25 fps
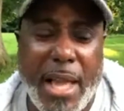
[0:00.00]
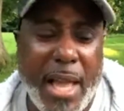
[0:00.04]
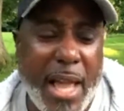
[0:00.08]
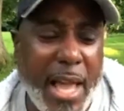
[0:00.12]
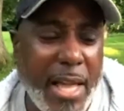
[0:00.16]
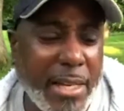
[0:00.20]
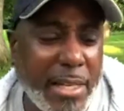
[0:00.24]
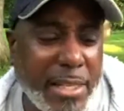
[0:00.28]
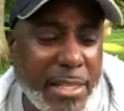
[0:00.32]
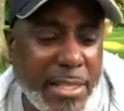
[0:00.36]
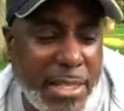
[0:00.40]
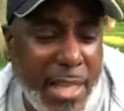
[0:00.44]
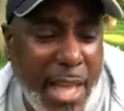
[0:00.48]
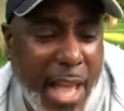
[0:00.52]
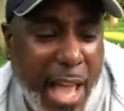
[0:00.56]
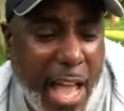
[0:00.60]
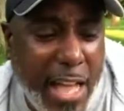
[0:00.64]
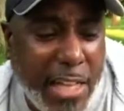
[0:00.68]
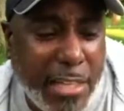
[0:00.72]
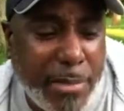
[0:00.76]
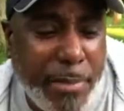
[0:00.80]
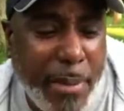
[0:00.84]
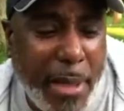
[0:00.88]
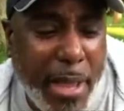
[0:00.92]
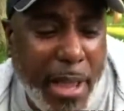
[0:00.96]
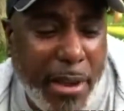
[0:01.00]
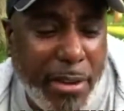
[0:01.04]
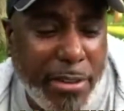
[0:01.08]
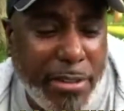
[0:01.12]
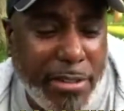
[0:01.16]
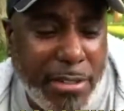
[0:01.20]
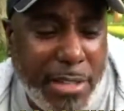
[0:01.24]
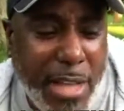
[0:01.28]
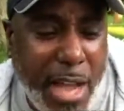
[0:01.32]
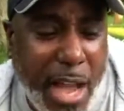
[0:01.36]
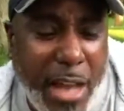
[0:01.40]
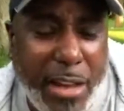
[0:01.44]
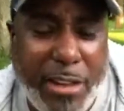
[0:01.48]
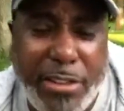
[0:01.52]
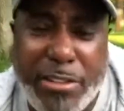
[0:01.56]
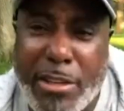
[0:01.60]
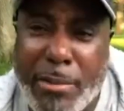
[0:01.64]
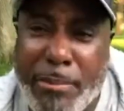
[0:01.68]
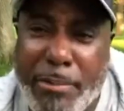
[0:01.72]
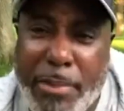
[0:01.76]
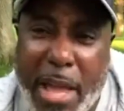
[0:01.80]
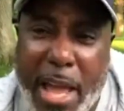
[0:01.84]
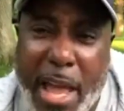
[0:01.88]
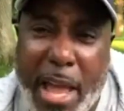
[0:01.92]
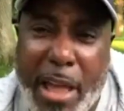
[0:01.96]
And the taxpayers' dollars are
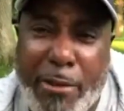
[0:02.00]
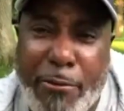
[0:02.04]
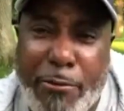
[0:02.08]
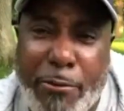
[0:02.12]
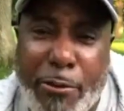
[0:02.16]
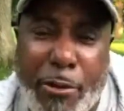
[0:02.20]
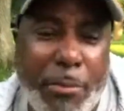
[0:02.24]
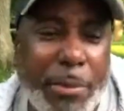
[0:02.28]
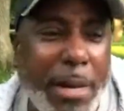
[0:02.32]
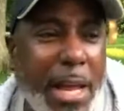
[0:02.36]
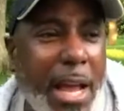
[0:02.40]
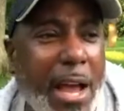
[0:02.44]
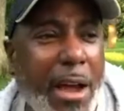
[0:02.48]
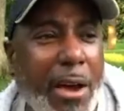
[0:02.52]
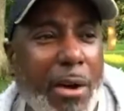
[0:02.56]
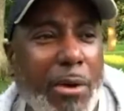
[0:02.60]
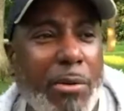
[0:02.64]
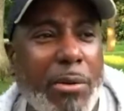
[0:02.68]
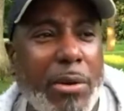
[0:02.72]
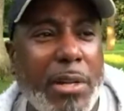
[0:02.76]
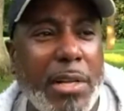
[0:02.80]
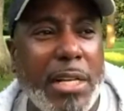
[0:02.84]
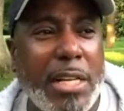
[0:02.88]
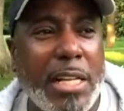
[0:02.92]
paying for Now,